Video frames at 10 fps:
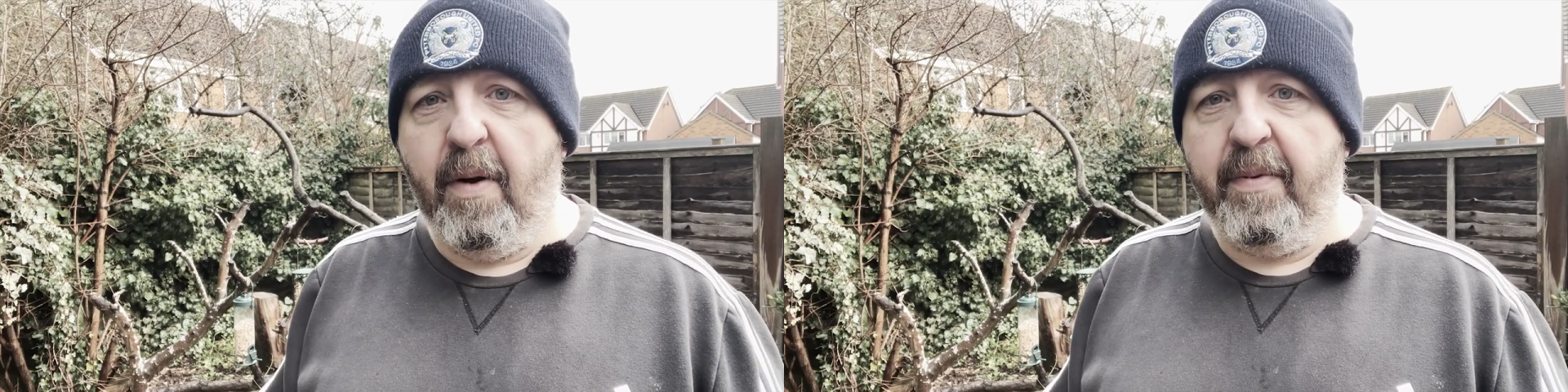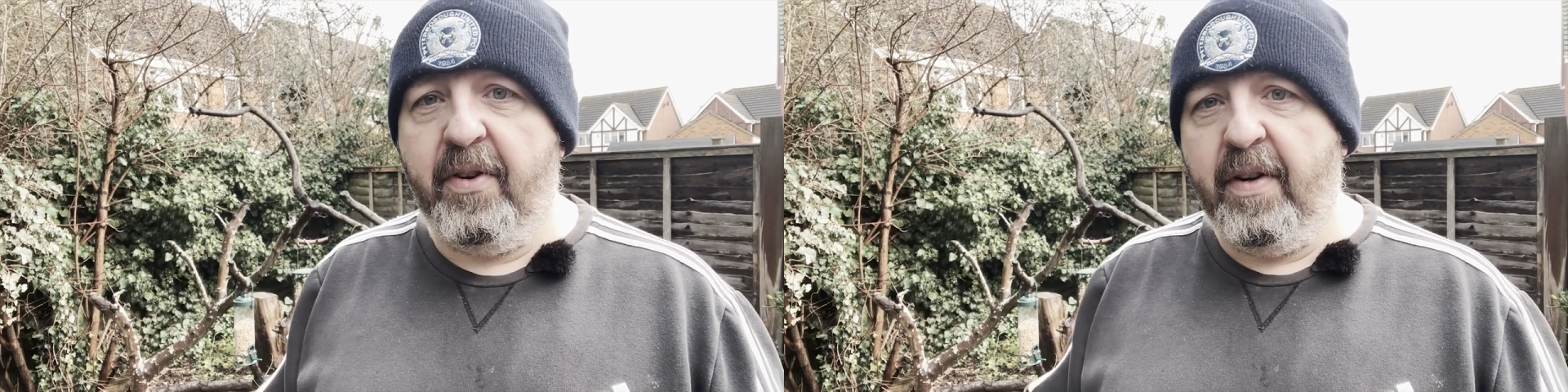
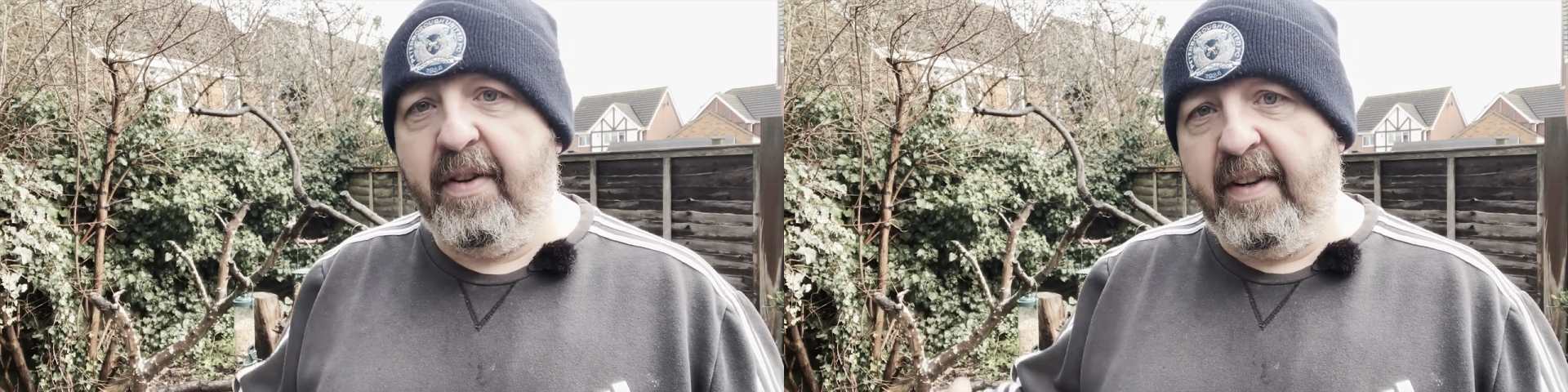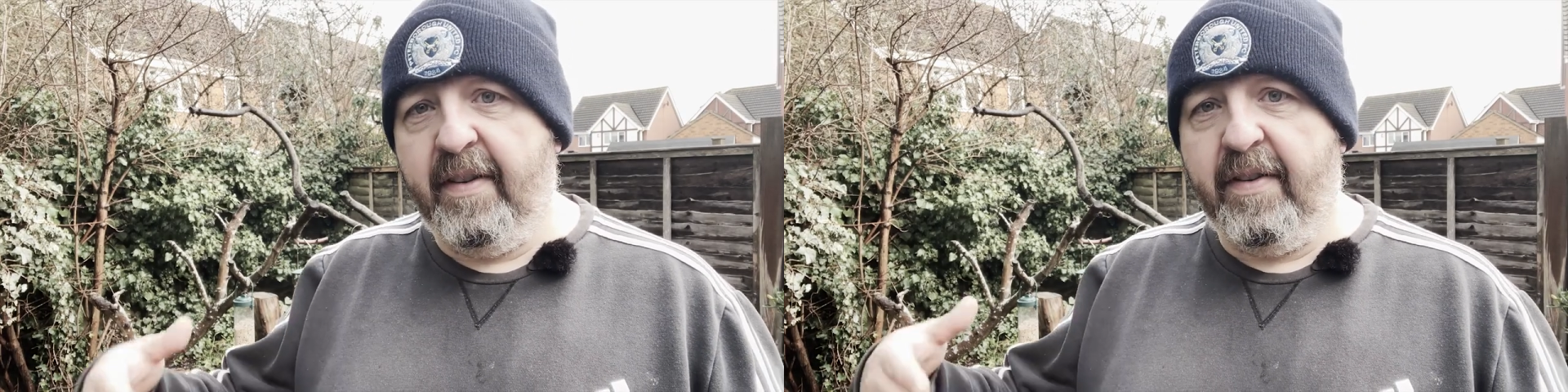
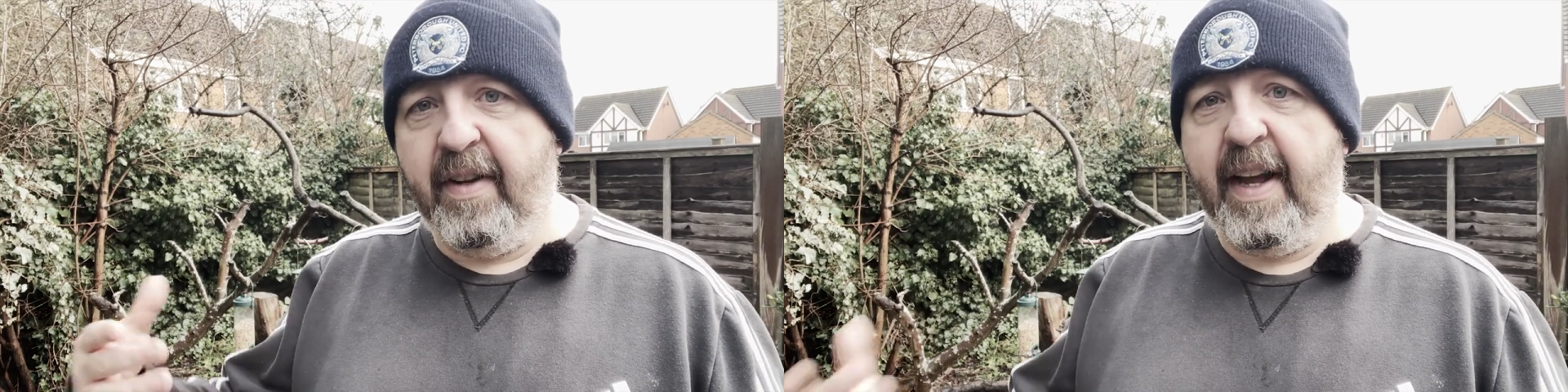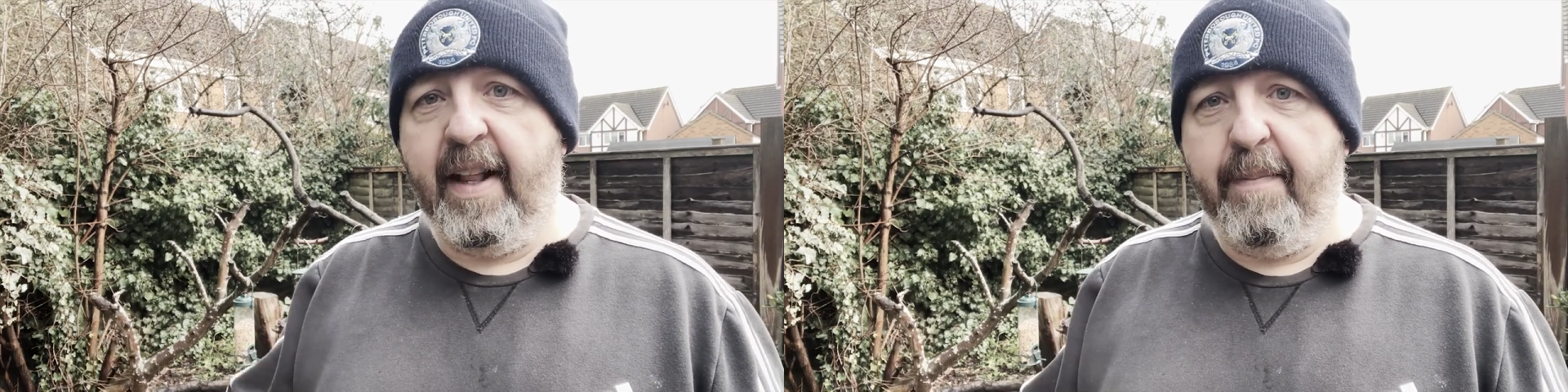opportunities
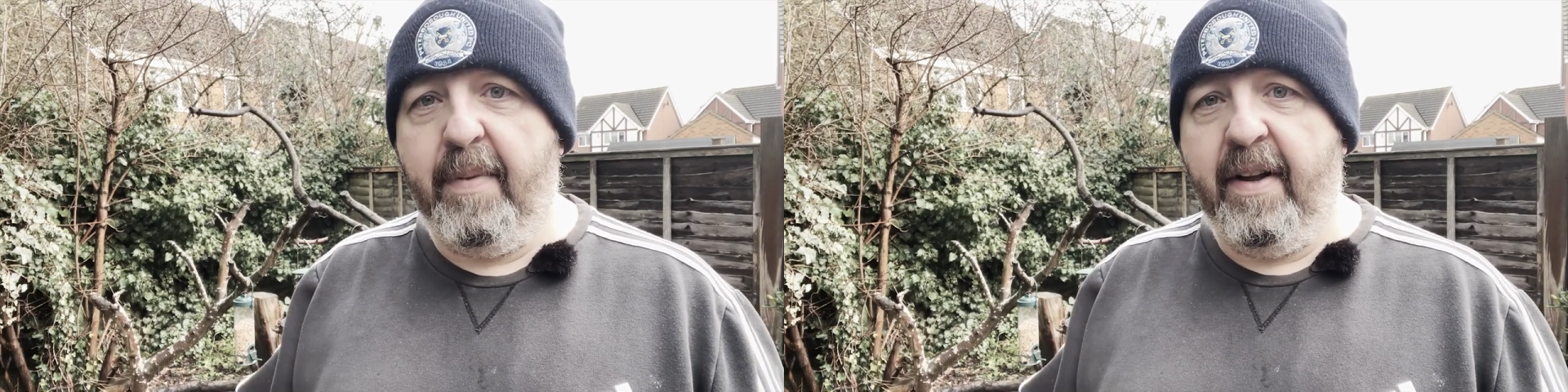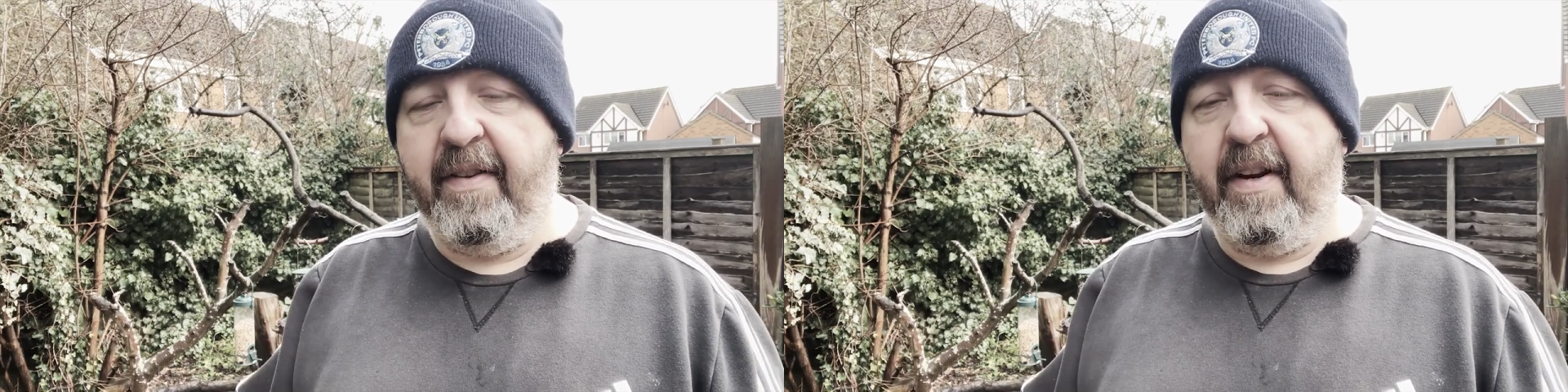to get the
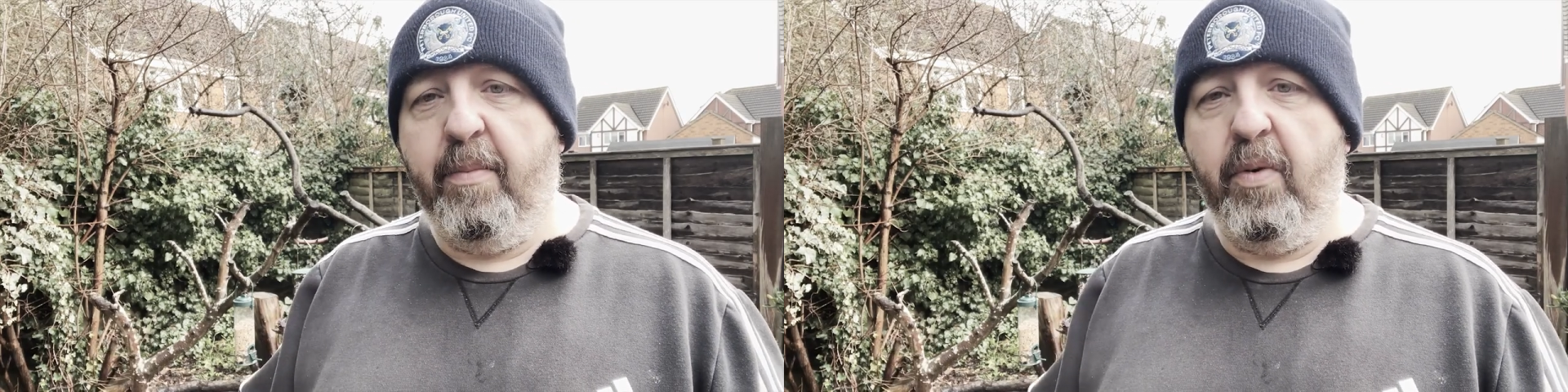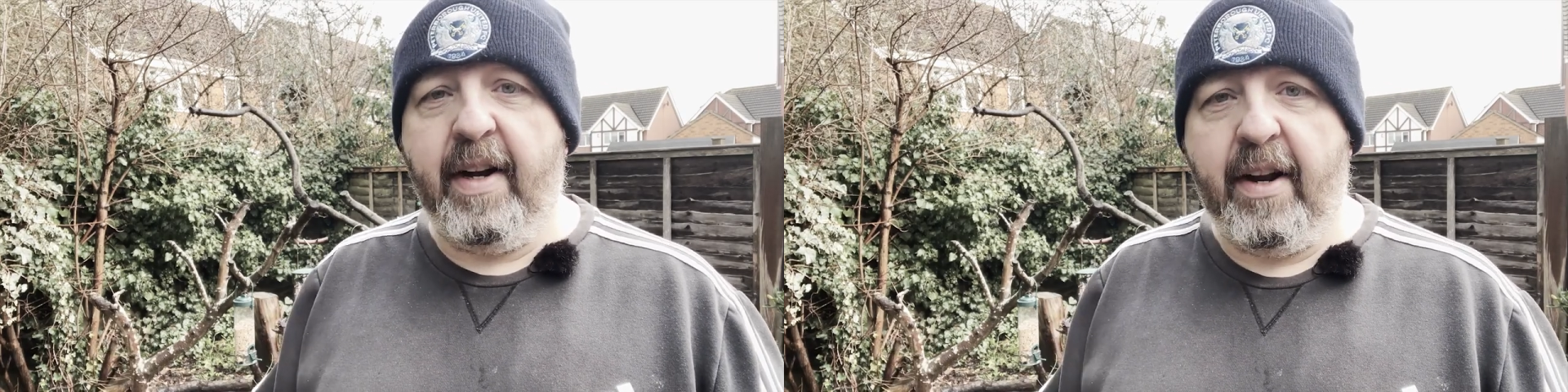birds in a
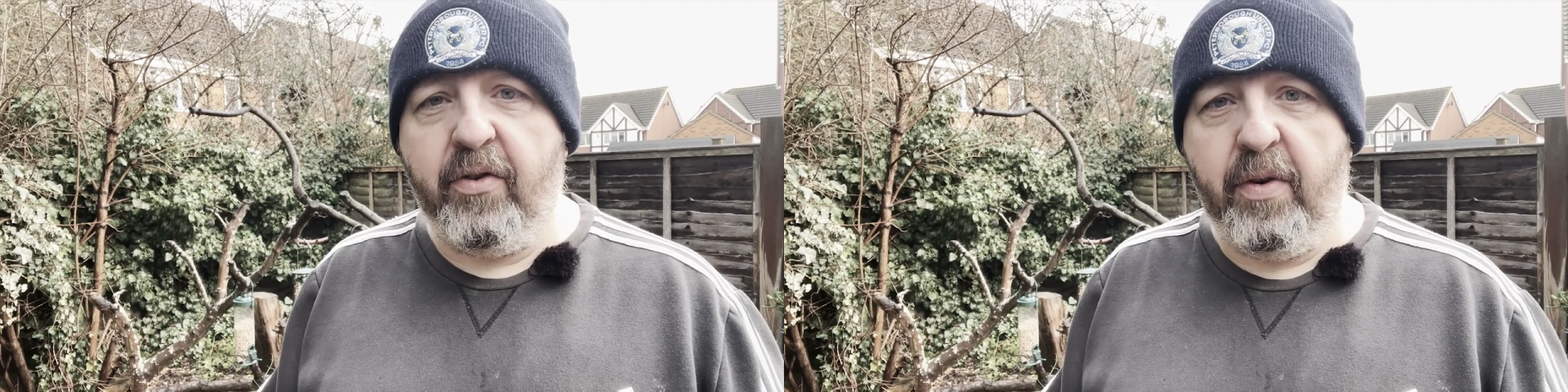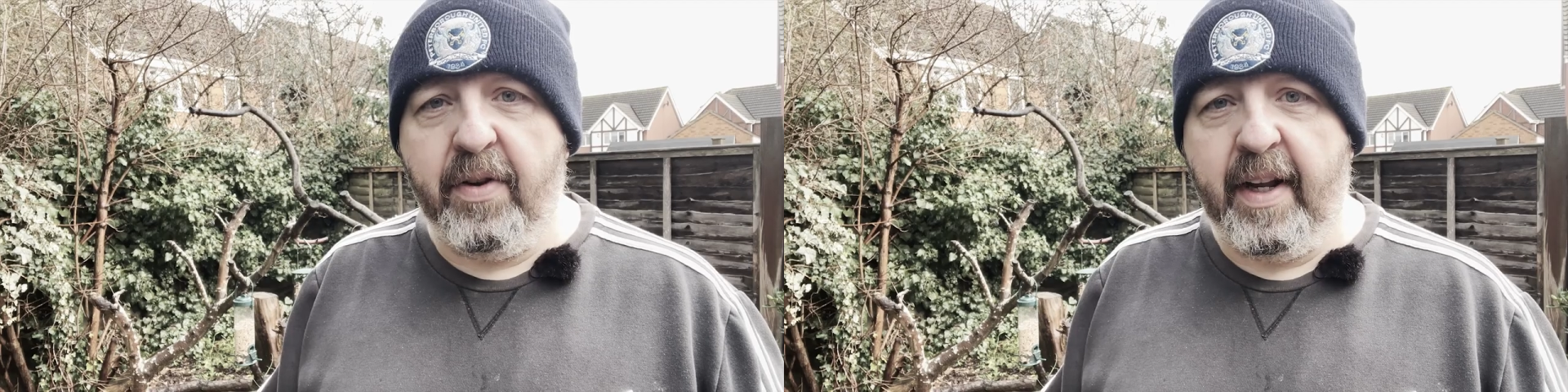more
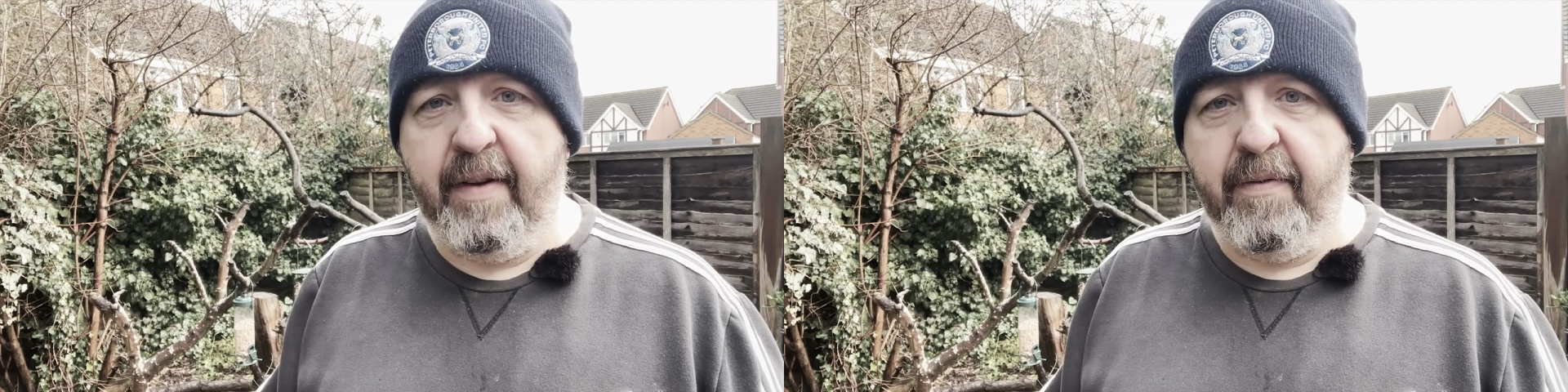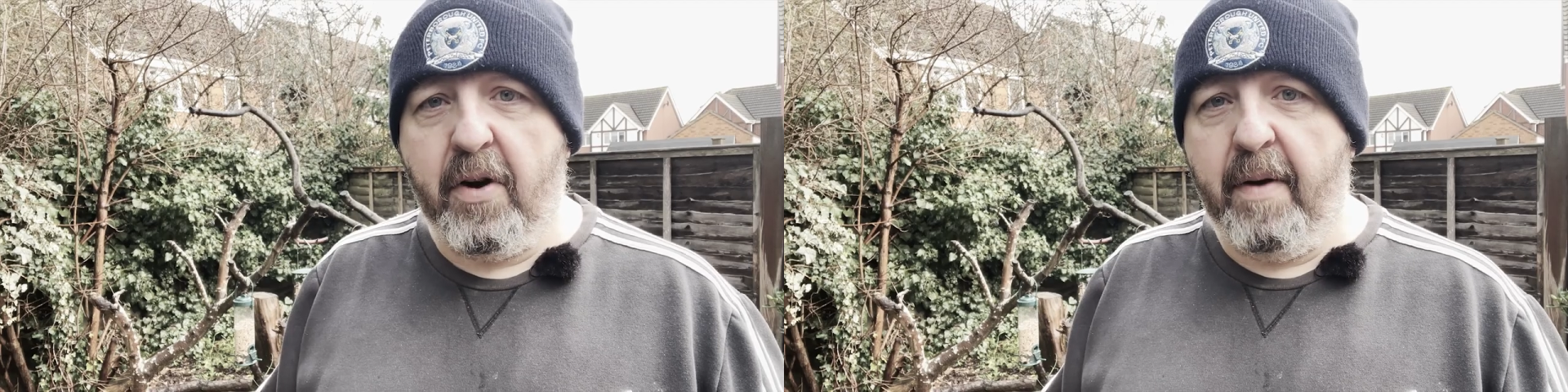natural
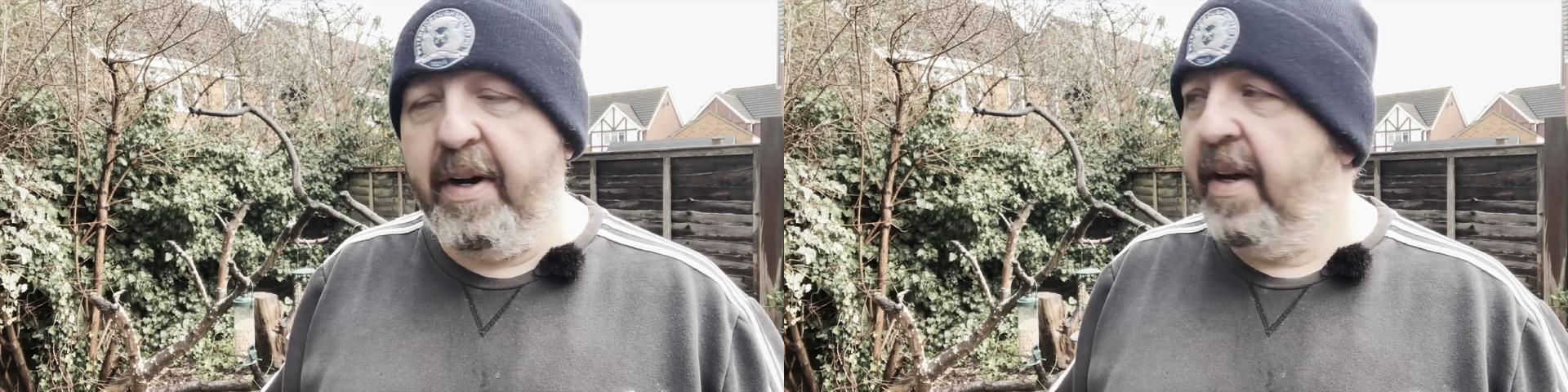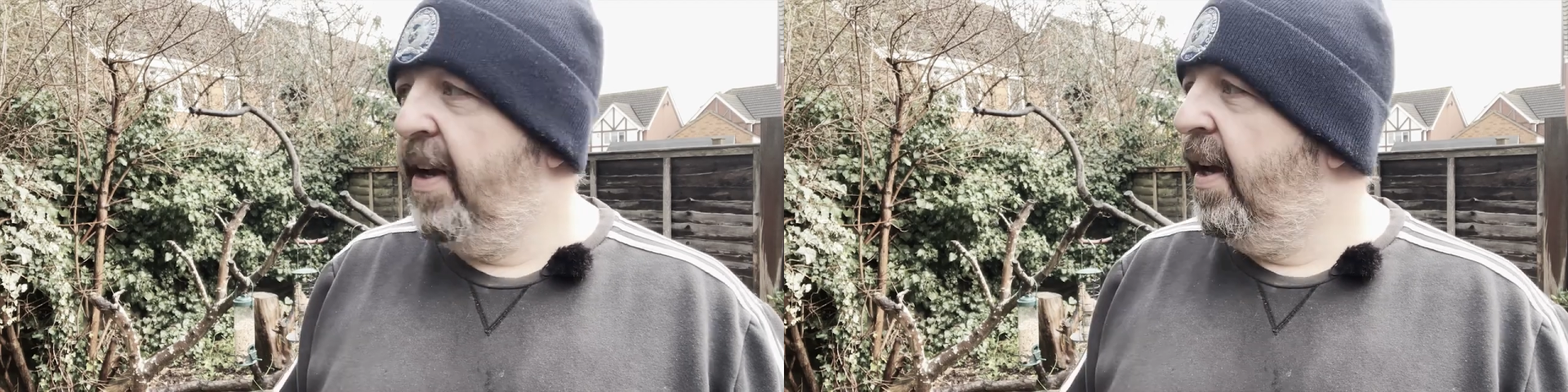looking environment.